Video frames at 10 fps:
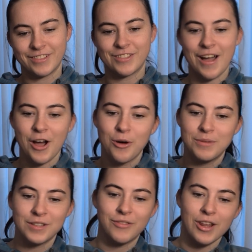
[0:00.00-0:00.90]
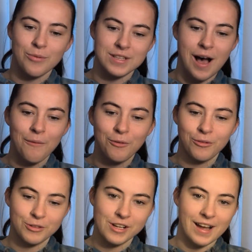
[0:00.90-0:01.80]
So I hope this video was helpful
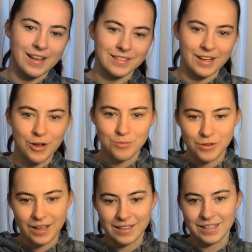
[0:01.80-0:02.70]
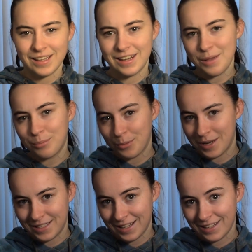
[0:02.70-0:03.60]
for you guys, and I hope you guys can
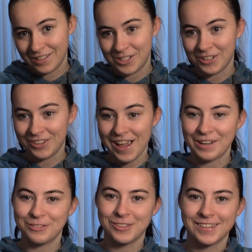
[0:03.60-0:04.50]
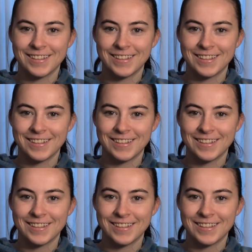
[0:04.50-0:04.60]
implement it into your life.